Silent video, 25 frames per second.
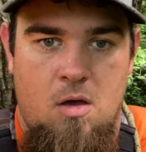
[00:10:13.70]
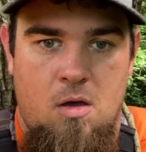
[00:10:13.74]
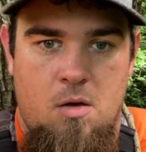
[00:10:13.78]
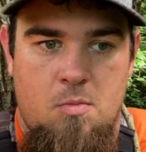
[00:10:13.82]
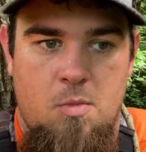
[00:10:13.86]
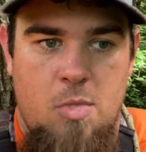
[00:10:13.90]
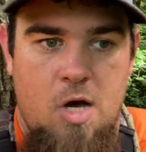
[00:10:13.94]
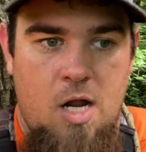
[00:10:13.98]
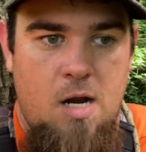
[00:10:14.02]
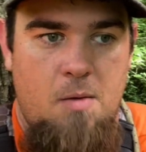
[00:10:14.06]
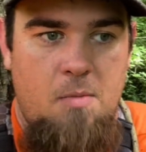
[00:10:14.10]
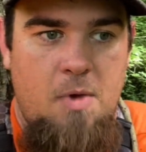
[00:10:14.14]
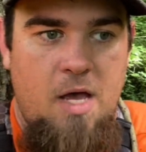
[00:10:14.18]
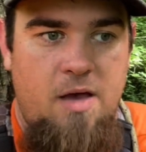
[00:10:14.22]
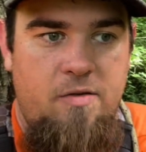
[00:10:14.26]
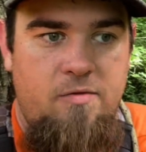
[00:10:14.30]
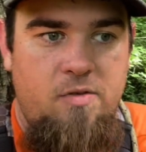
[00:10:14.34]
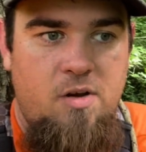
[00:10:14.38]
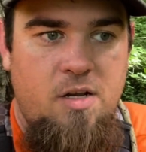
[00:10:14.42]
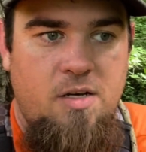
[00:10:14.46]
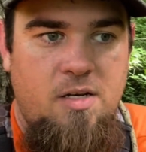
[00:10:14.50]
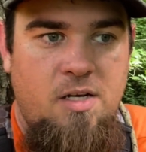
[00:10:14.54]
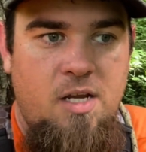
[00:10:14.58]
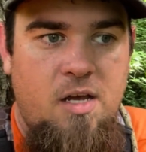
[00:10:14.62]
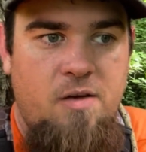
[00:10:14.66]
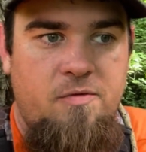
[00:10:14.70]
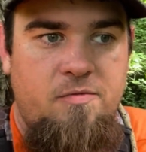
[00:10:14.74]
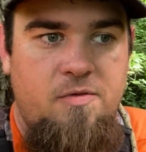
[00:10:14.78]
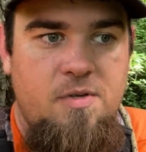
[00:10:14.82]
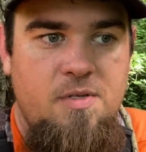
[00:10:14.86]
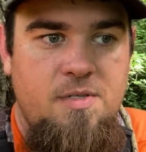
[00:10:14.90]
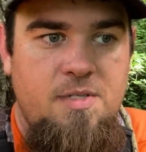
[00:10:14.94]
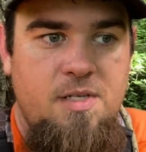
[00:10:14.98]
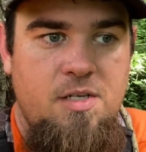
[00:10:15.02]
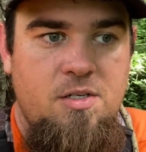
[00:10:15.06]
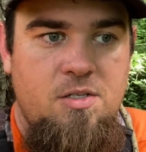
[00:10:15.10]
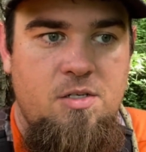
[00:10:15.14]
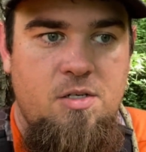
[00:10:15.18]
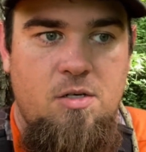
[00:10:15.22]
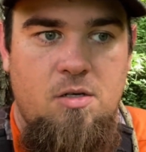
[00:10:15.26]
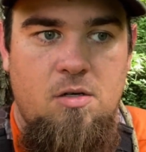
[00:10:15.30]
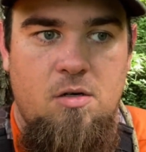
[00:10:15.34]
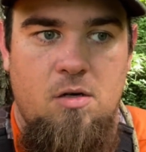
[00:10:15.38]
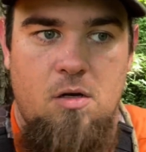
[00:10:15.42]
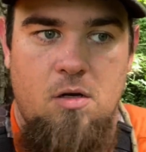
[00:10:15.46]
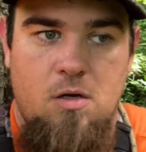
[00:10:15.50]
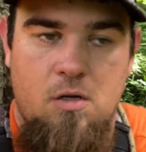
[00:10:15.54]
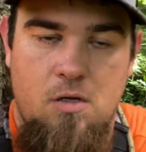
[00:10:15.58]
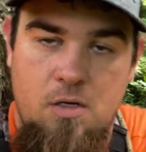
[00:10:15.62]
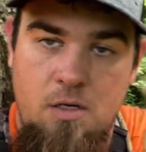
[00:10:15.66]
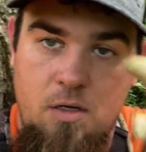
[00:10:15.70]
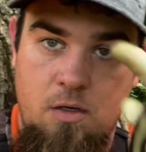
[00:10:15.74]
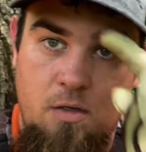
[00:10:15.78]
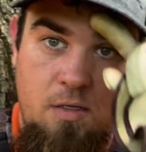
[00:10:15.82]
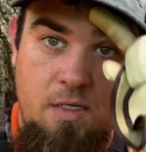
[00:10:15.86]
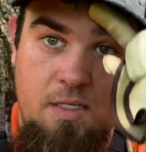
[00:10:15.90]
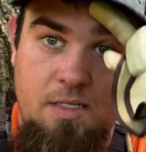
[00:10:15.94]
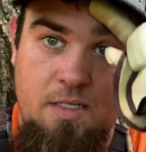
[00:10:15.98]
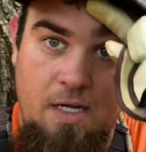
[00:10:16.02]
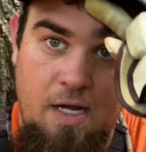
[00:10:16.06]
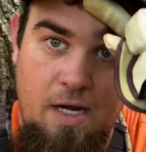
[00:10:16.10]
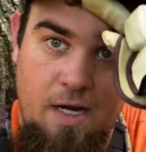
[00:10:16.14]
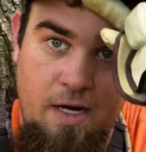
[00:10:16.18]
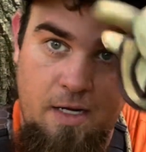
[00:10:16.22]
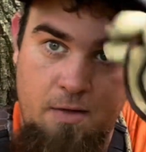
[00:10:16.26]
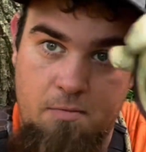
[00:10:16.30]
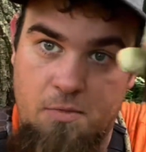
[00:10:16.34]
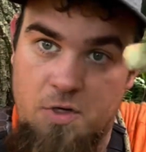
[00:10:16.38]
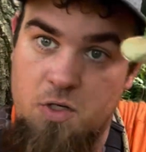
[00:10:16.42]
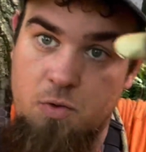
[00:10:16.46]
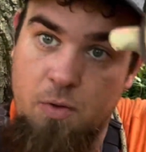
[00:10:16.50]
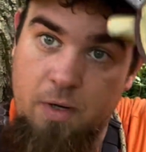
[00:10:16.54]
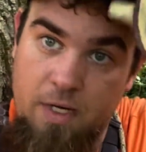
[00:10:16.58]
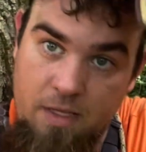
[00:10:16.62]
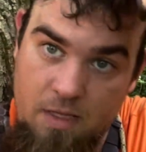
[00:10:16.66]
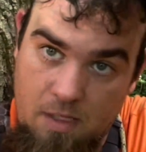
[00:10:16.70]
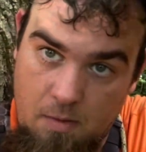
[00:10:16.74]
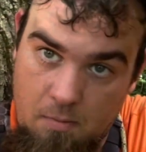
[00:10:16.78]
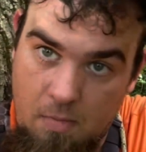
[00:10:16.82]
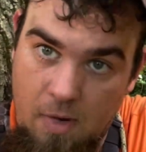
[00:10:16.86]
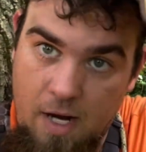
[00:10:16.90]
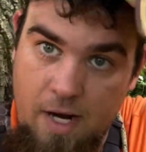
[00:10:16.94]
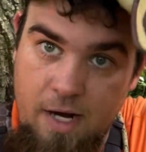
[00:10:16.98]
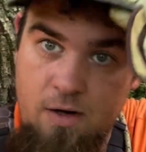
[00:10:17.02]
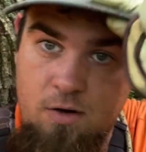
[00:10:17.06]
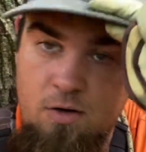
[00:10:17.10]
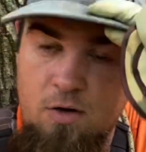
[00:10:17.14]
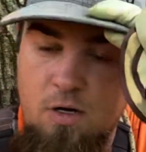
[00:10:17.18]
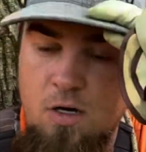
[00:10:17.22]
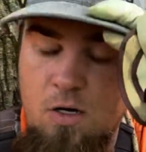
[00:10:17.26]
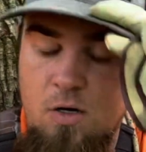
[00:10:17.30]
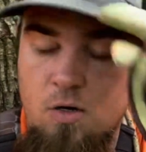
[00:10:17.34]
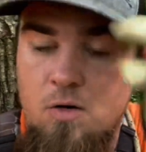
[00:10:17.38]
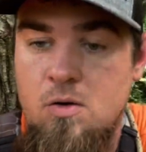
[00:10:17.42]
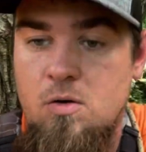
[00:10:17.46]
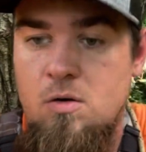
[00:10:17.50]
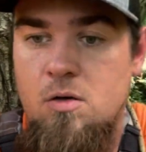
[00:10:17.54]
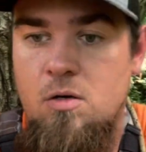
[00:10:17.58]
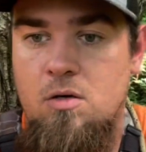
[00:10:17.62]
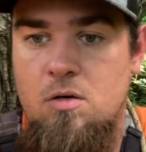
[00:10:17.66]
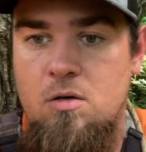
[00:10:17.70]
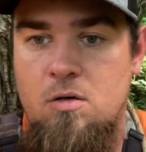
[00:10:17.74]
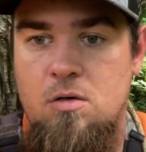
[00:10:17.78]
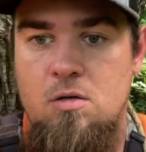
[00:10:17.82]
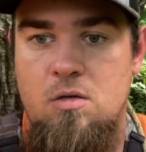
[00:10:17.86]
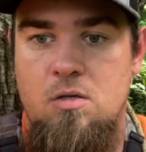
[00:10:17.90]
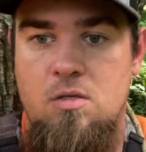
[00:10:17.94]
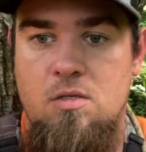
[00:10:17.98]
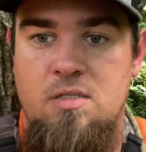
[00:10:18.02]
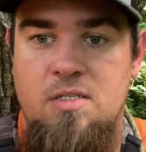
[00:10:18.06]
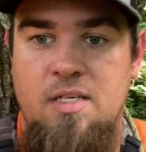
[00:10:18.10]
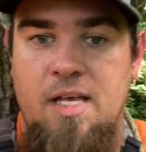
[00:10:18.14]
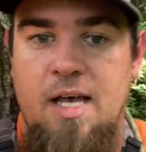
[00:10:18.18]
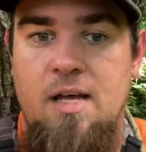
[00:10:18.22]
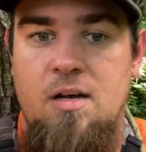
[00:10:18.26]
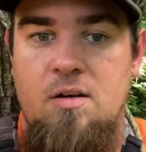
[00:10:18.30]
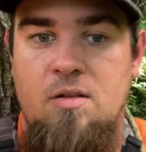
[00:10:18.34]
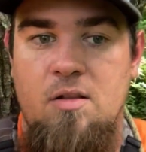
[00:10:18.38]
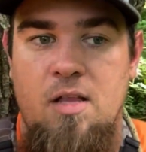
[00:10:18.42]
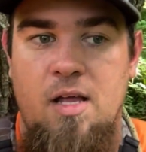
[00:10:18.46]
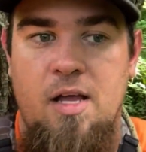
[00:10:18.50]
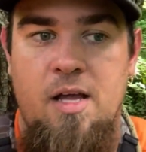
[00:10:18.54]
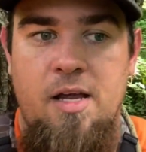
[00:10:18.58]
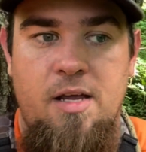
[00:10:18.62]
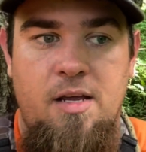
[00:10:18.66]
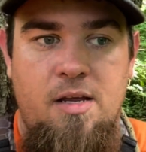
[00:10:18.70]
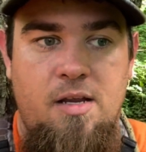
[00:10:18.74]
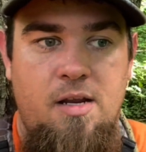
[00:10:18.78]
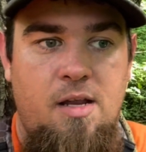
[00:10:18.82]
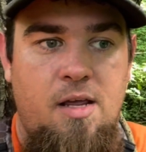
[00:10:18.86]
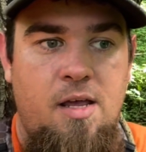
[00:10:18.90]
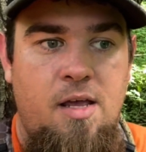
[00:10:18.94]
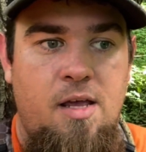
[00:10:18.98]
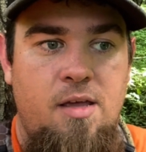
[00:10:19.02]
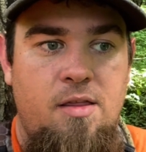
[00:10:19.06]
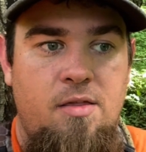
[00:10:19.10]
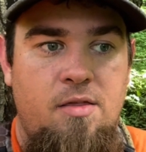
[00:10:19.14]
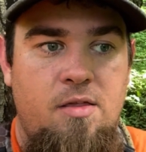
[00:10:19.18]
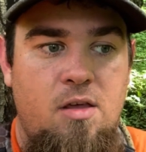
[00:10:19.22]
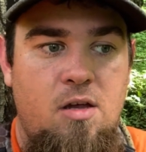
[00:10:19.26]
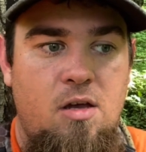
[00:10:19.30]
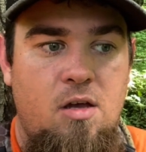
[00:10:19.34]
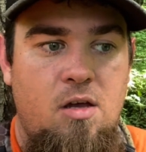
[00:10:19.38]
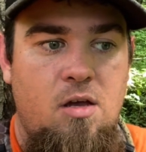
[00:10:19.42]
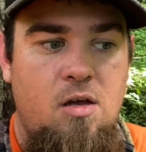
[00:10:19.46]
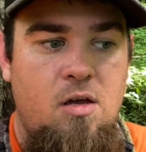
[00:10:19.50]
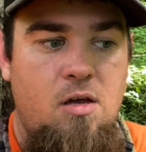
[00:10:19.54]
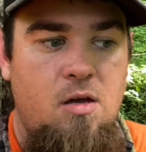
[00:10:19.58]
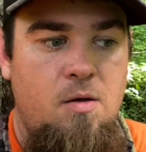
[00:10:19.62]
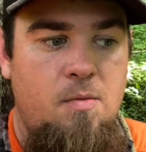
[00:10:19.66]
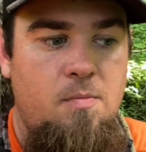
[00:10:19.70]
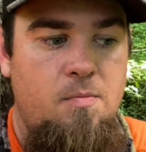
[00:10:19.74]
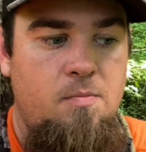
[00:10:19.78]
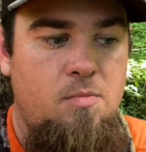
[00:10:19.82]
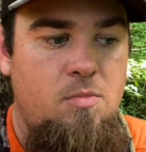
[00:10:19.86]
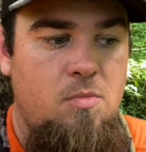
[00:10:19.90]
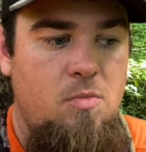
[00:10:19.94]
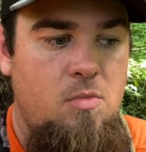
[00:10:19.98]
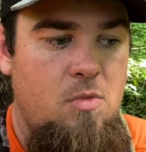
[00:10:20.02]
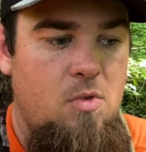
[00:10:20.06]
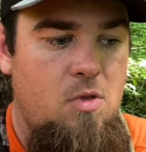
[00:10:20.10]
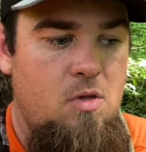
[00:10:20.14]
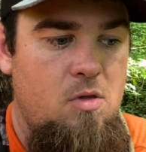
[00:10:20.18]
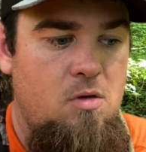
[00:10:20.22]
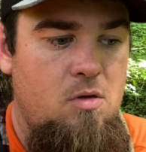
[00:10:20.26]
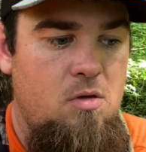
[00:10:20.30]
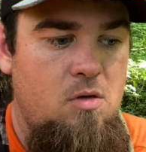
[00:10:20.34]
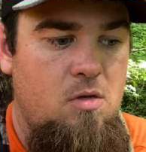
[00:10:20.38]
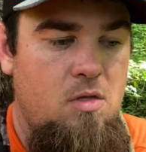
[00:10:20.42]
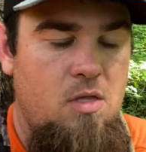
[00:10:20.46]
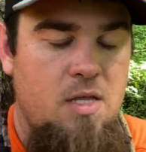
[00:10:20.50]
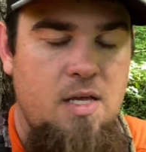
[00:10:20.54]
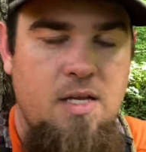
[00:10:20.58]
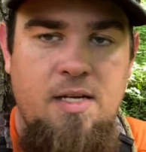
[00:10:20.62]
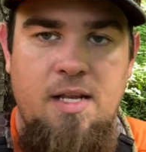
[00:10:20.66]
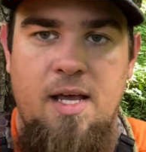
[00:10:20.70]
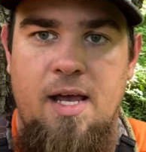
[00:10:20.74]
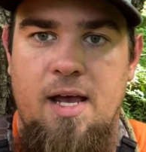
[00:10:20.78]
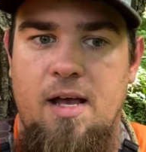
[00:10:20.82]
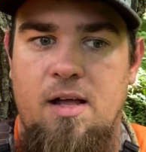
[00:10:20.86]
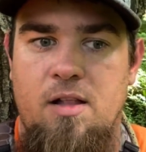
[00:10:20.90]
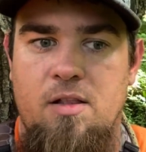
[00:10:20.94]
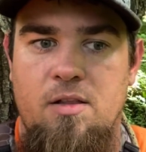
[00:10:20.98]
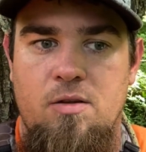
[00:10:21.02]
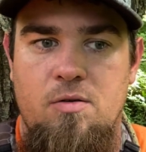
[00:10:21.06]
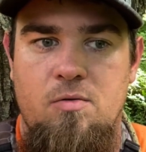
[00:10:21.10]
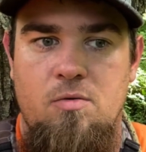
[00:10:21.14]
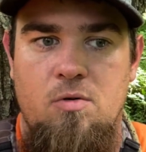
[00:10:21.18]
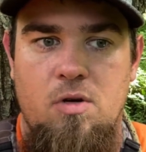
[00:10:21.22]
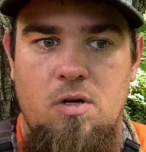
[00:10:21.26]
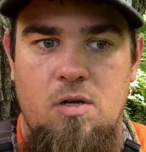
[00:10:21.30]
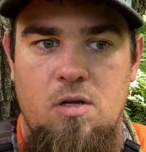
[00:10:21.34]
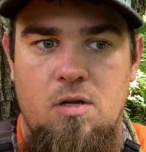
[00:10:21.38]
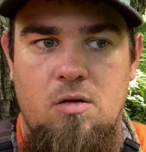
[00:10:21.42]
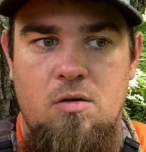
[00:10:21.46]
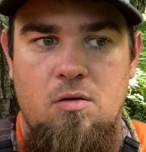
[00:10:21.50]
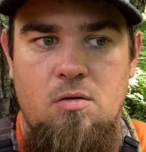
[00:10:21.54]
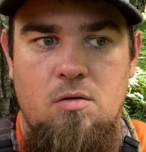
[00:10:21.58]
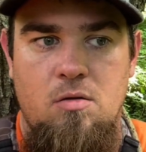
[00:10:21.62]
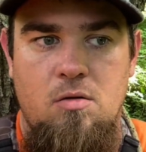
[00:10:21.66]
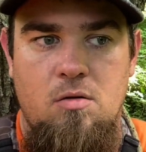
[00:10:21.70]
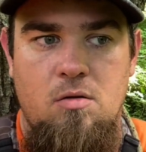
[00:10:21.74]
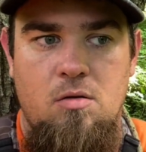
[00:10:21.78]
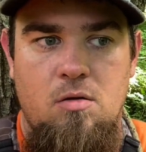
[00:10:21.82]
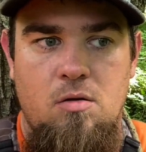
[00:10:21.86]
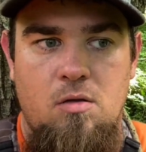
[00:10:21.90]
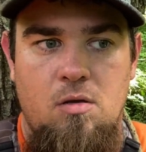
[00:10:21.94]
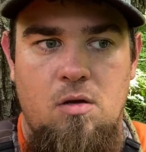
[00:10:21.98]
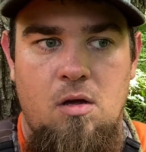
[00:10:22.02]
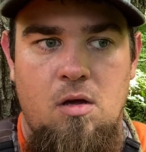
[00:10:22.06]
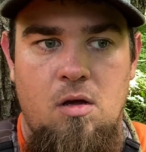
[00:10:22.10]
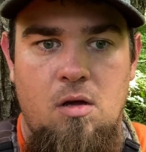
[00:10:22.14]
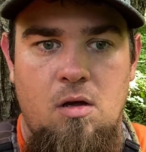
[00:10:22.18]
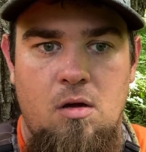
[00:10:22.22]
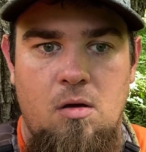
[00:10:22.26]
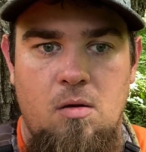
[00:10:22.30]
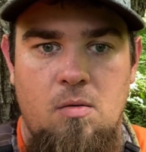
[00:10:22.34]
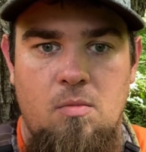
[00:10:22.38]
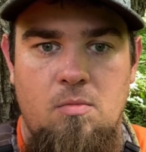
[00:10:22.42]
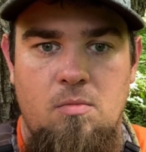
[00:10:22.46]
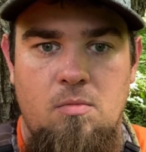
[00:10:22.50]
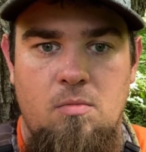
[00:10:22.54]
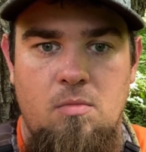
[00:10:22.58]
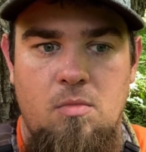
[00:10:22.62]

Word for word: but I'm having a tough decision deciding between the micro satellite and the, um, the Talon one. Um,